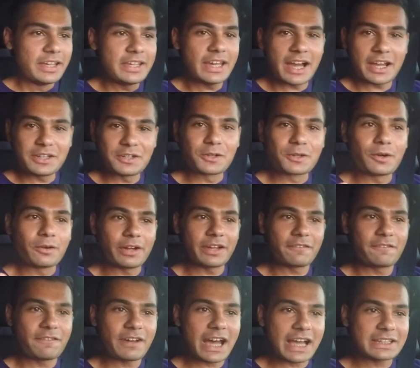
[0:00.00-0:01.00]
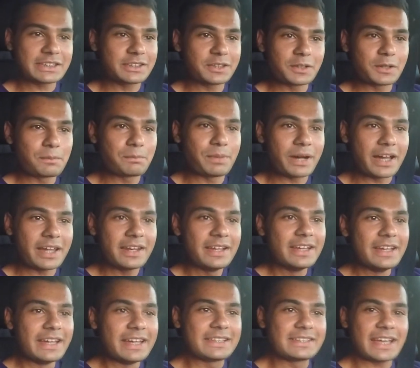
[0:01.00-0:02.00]
Yeah, you're going faster, but
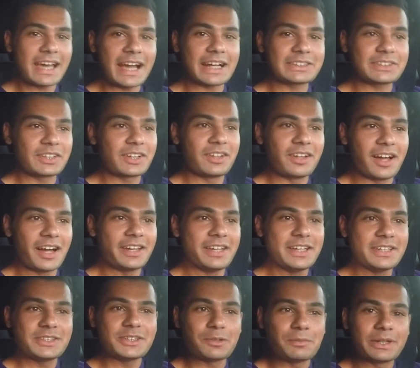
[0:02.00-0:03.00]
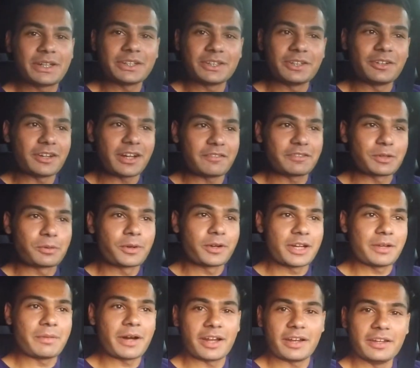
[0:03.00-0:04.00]
it's actually a lot easier because you don't have to
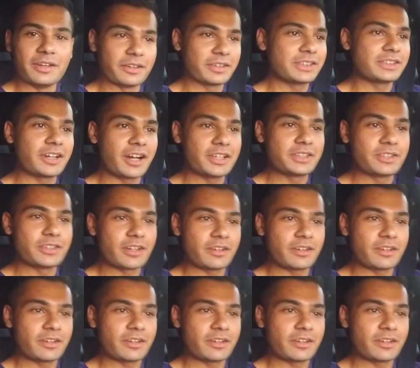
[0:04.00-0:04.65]
worry about hill starts.